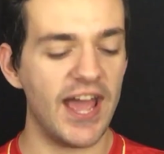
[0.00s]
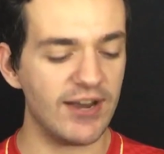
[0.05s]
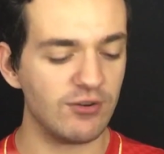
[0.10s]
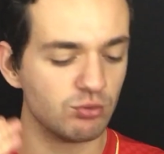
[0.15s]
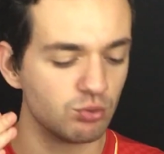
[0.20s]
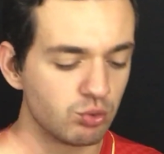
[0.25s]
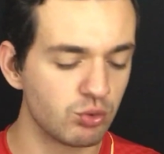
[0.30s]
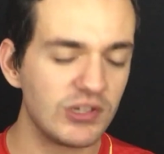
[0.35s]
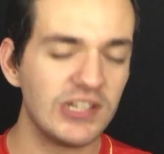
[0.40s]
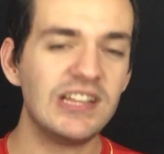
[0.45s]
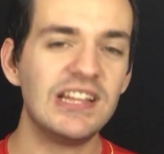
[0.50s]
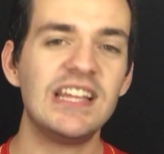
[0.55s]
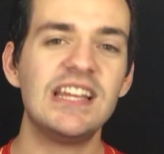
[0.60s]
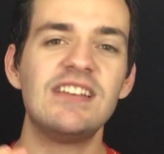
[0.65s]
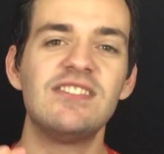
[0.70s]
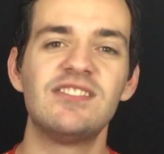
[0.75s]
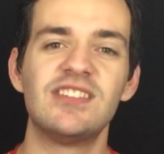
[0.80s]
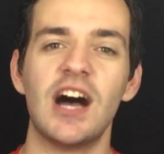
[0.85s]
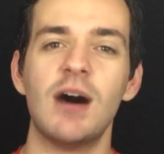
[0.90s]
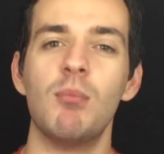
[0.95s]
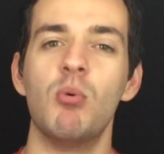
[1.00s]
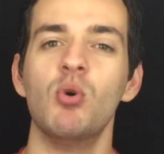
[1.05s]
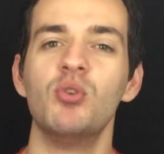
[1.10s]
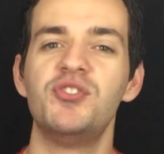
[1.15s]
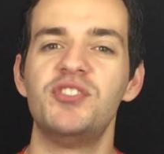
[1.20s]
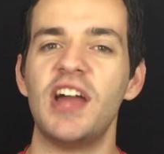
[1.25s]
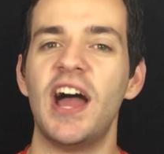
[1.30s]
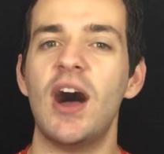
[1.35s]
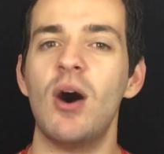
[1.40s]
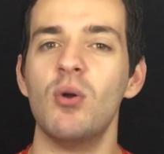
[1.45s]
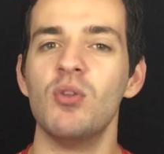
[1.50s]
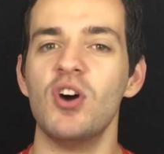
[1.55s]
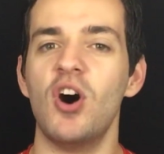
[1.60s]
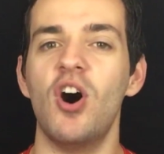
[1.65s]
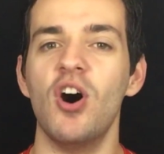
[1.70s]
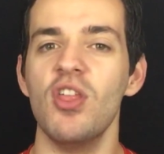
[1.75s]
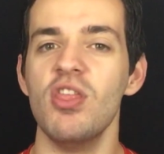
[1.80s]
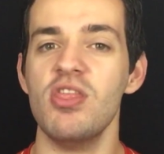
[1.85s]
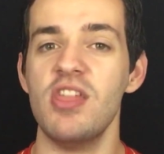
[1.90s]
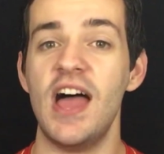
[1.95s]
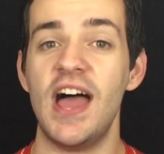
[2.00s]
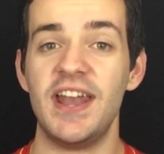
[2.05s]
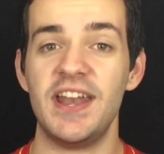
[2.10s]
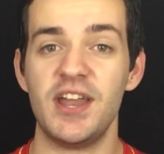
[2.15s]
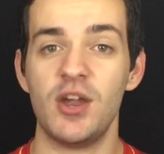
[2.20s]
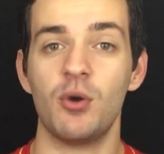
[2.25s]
and really double down on that